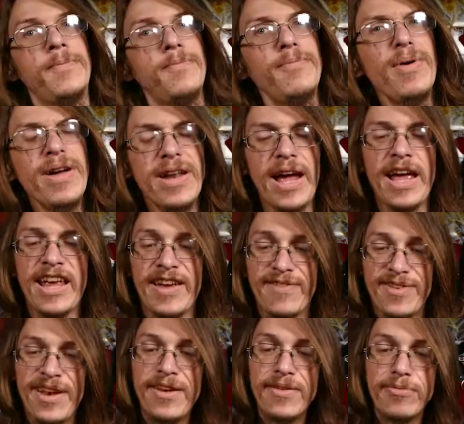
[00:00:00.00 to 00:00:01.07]
But I have
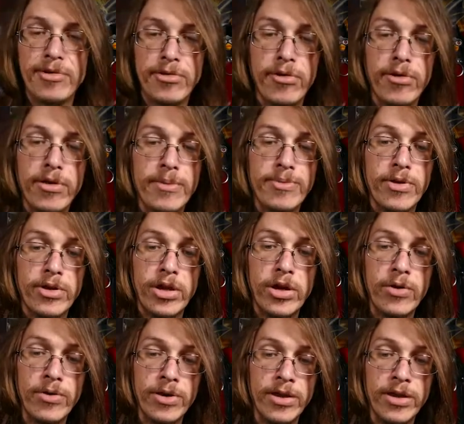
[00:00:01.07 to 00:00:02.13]
since reduced them to
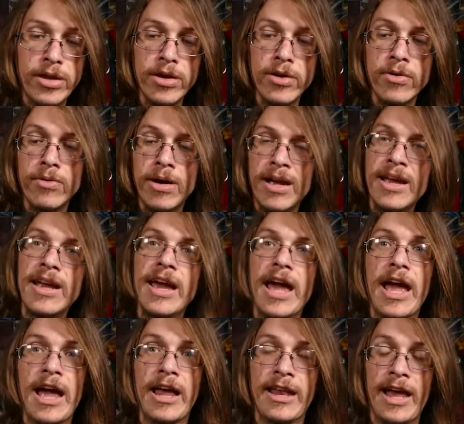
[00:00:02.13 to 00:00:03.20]
2 and 2,
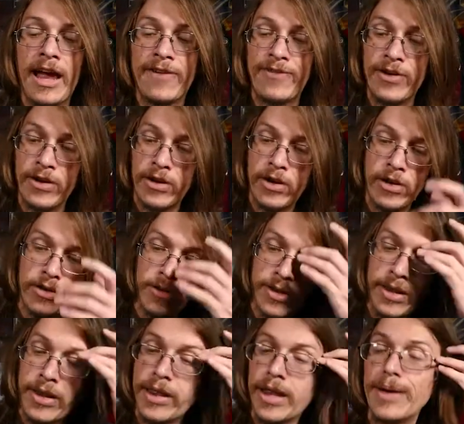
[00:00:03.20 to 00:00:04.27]
and I've
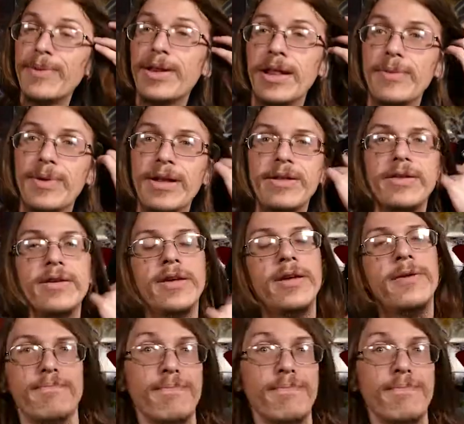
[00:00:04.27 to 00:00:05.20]
included Summon Limit.